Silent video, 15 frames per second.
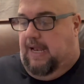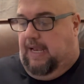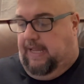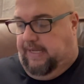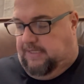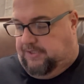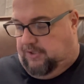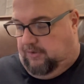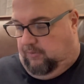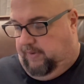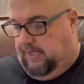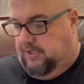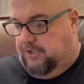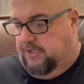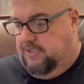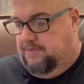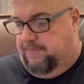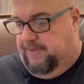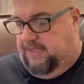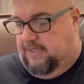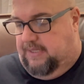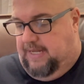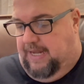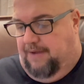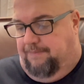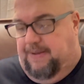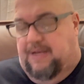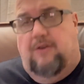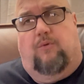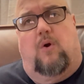like serrations, but they have
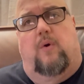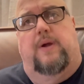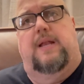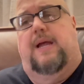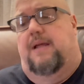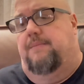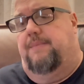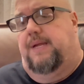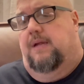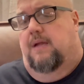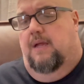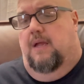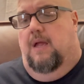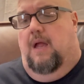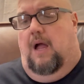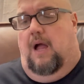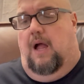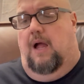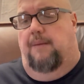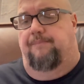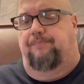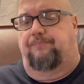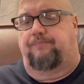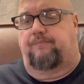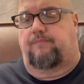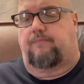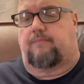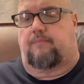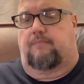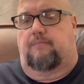been growing on me.
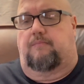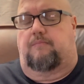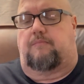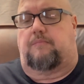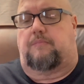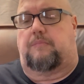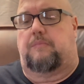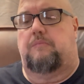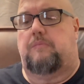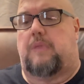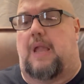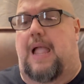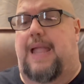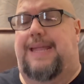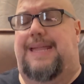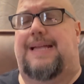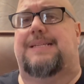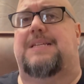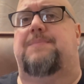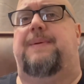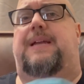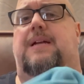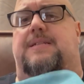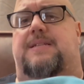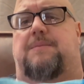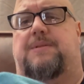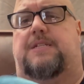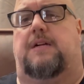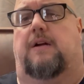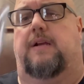I guess it's because I'm
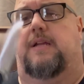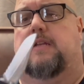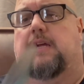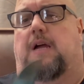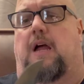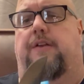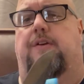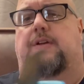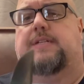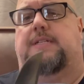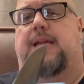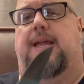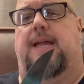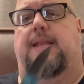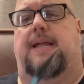starting to understand the